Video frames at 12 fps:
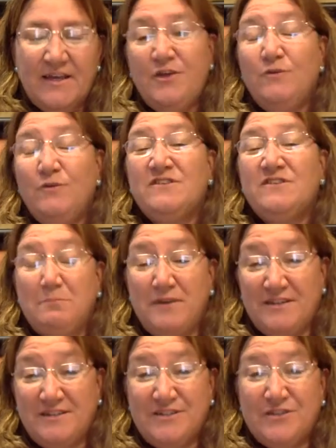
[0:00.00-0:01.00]
It used to
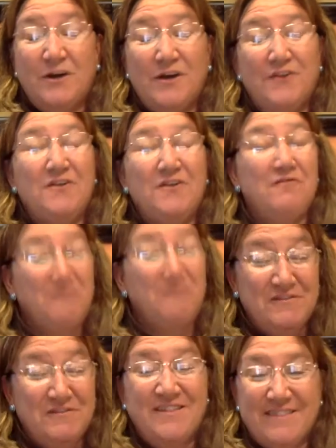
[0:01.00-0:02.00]
be
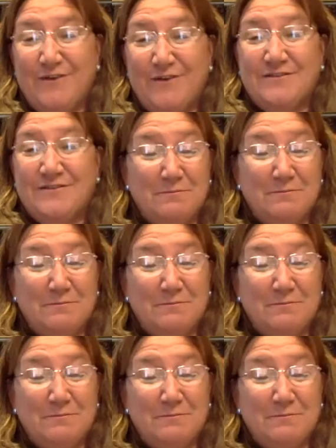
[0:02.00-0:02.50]
$250,000,